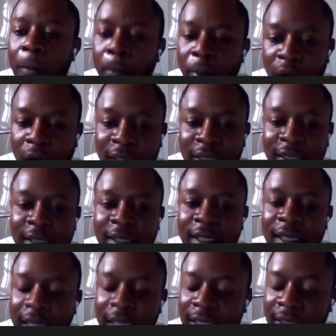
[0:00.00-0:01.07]
point
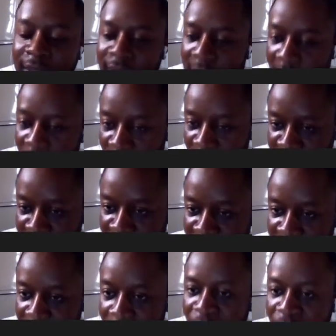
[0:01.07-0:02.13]
is the coordinate.